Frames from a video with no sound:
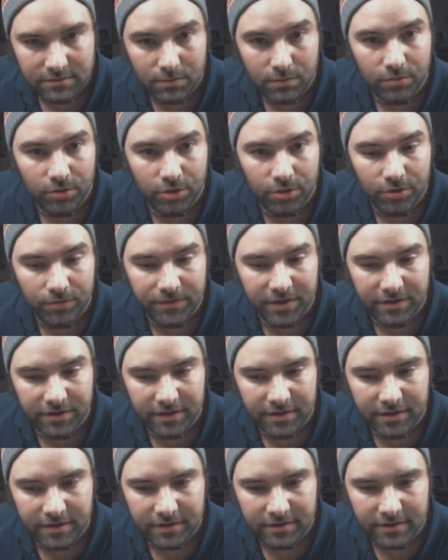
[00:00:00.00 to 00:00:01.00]
Boom, there you
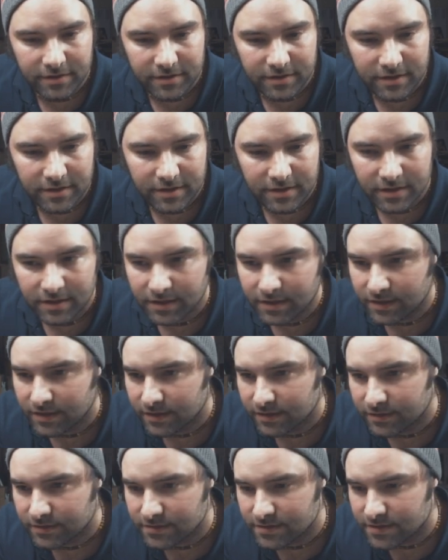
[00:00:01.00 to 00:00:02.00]
go.
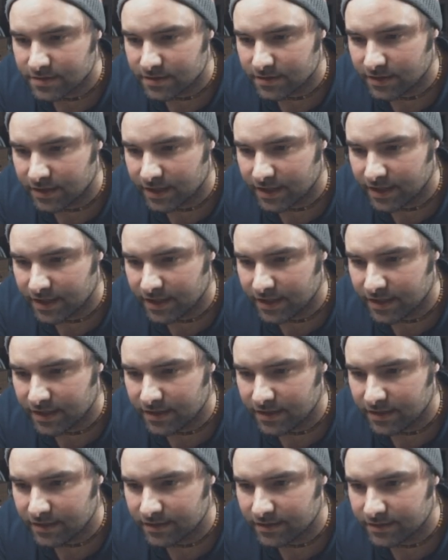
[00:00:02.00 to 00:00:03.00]
Let's go ahead
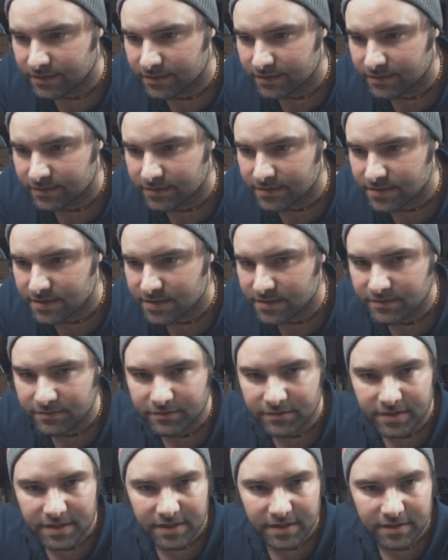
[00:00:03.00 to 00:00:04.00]
and see if
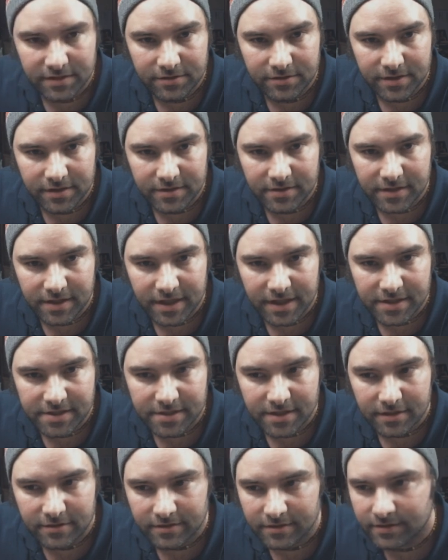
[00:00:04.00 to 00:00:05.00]
we can do another cash
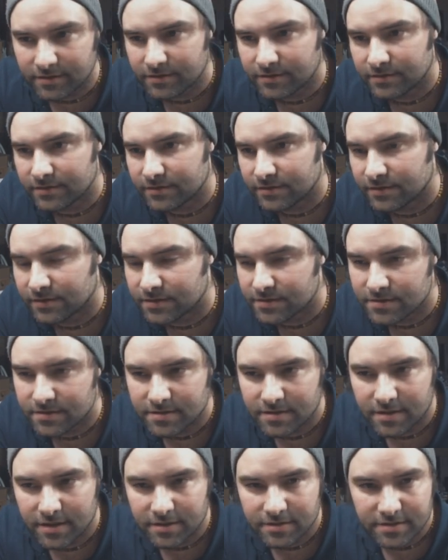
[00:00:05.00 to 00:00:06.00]
out.
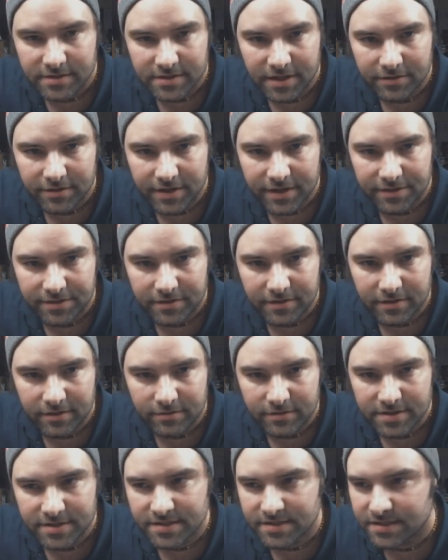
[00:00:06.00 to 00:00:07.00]
So now we're at
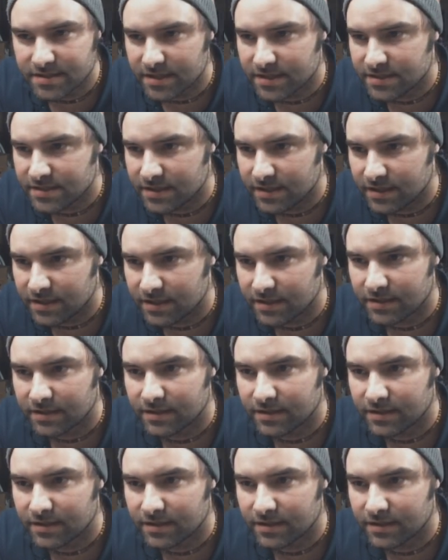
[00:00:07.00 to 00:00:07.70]
3160.